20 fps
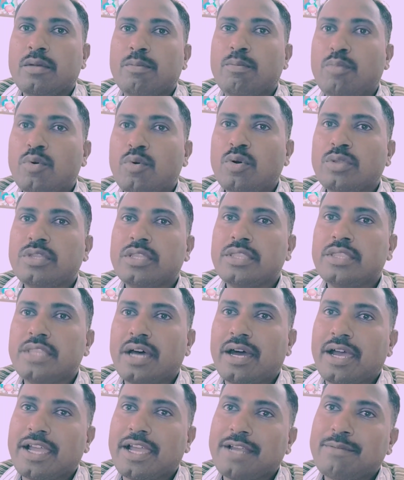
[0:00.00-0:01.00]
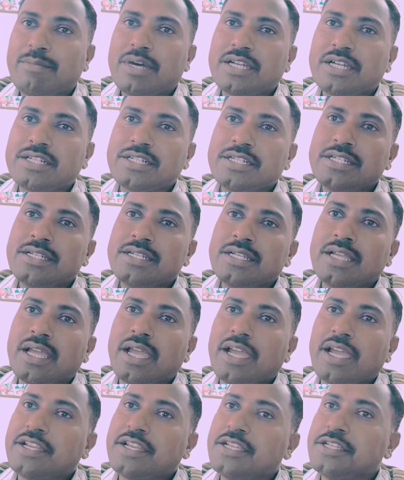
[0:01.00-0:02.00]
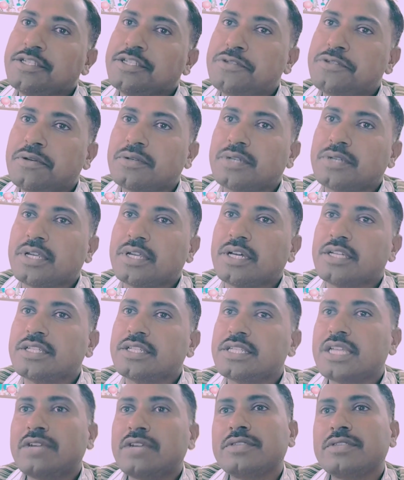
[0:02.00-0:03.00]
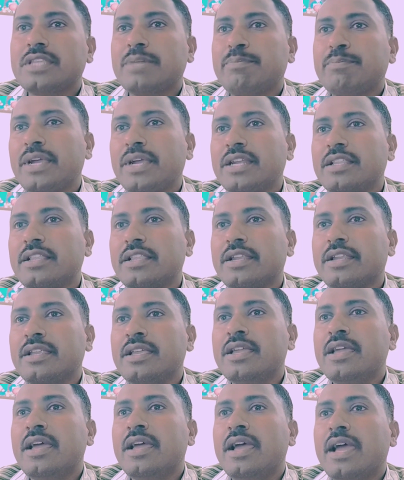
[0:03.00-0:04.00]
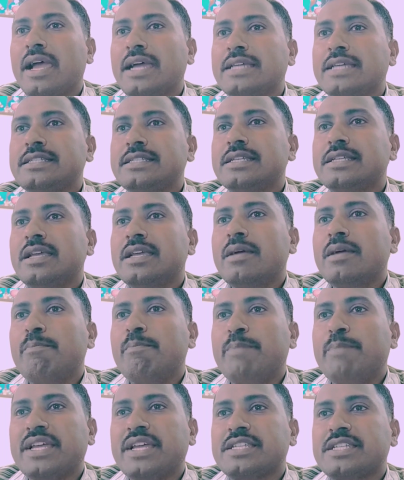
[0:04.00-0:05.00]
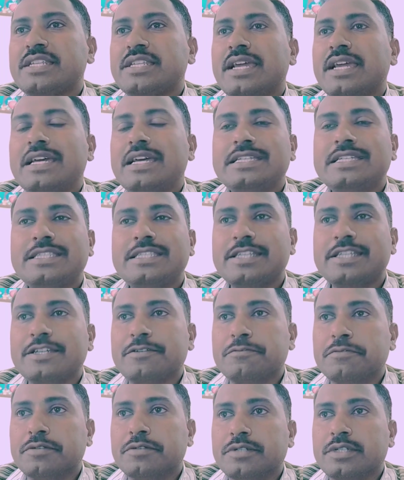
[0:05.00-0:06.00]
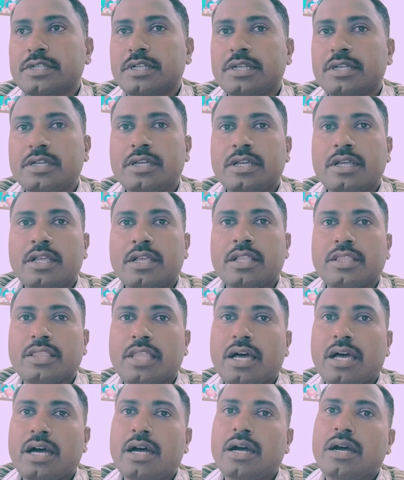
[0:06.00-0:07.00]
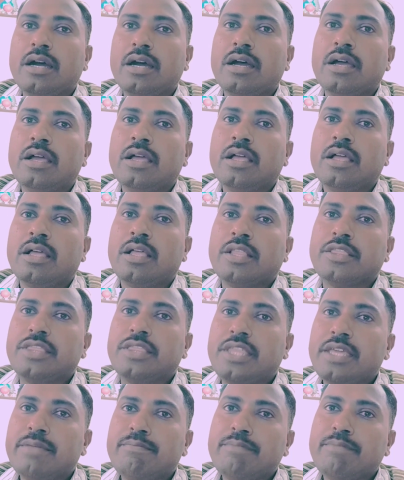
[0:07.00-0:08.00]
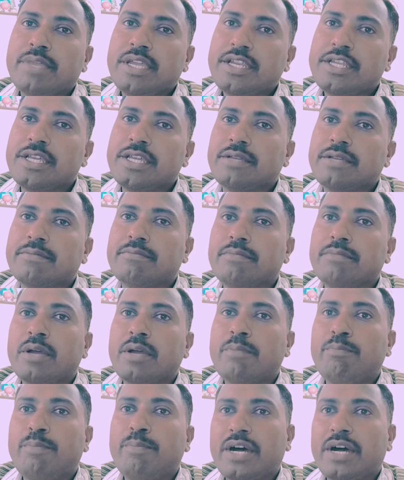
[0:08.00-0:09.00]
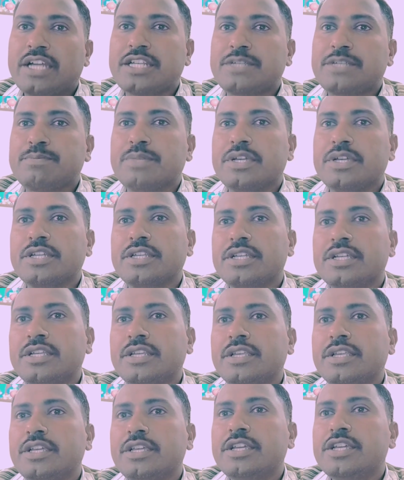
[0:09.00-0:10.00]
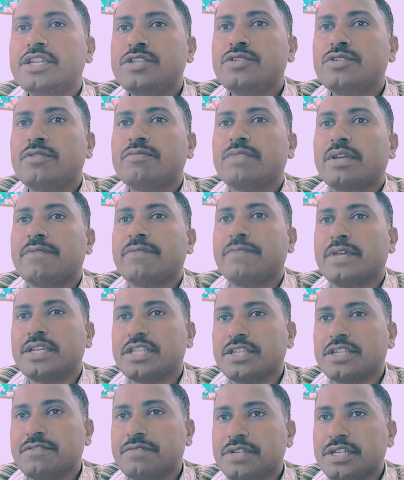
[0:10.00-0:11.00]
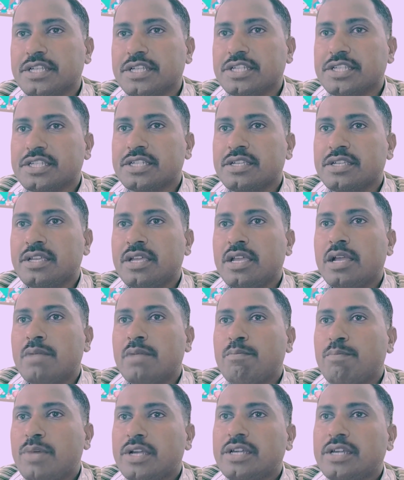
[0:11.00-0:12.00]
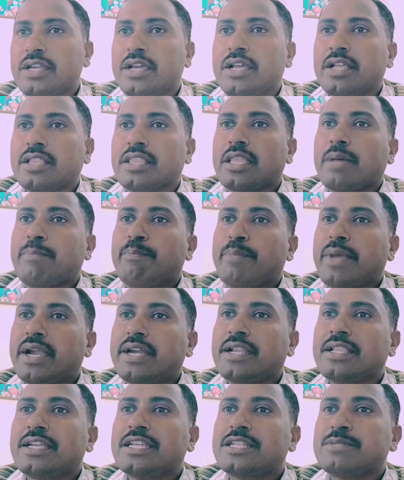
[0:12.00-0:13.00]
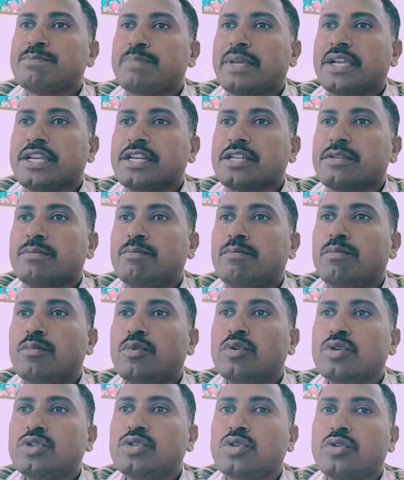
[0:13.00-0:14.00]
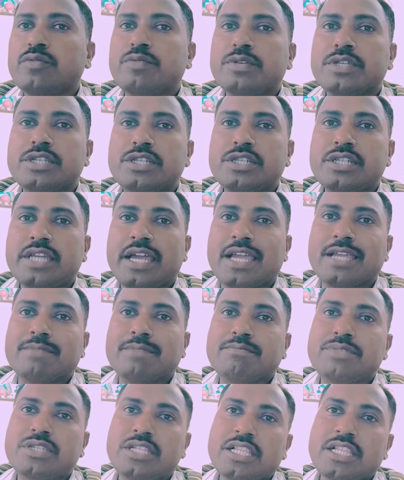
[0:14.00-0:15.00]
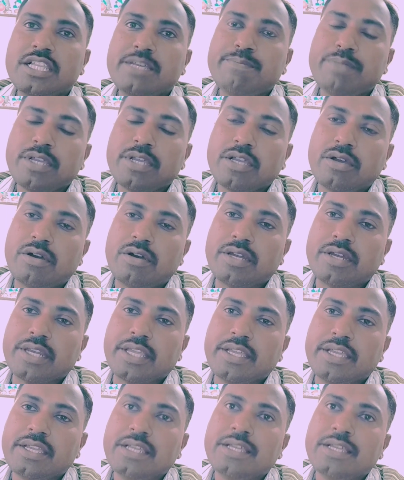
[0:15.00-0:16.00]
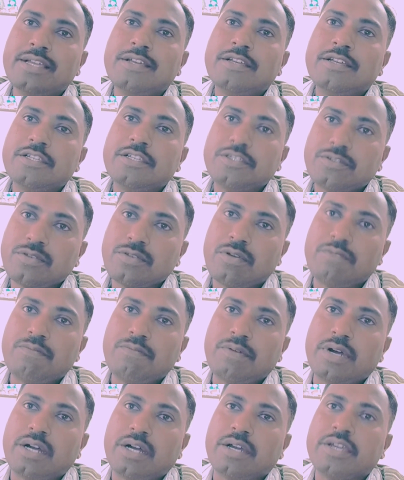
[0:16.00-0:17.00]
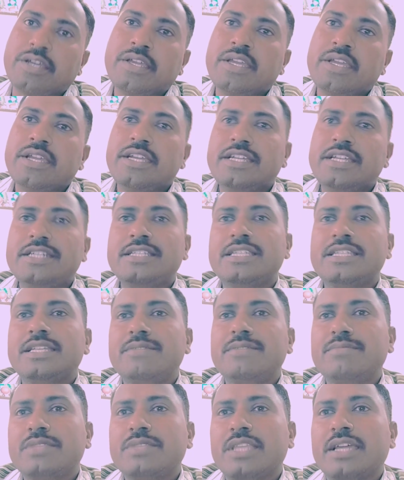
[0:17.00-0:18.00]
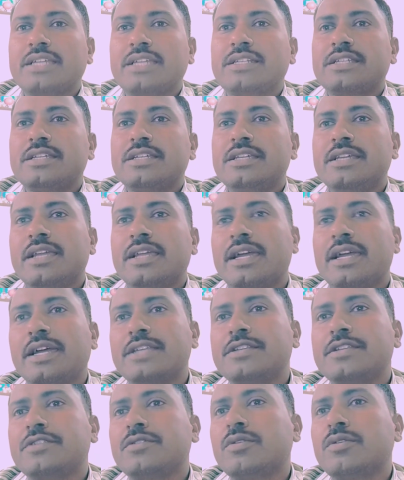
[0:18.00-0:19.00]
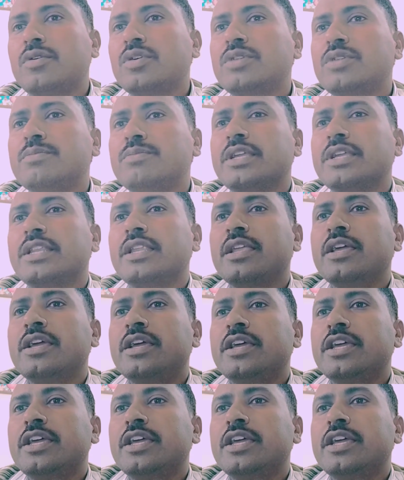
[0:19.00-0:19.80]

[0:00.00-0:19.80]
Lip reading: Both the ironmaster and his daughter served the peddler as best as they could. The, they made him participate in each of the festivities, but the peddler spent most of his time sleeping on a sofa. It seemed that he had not been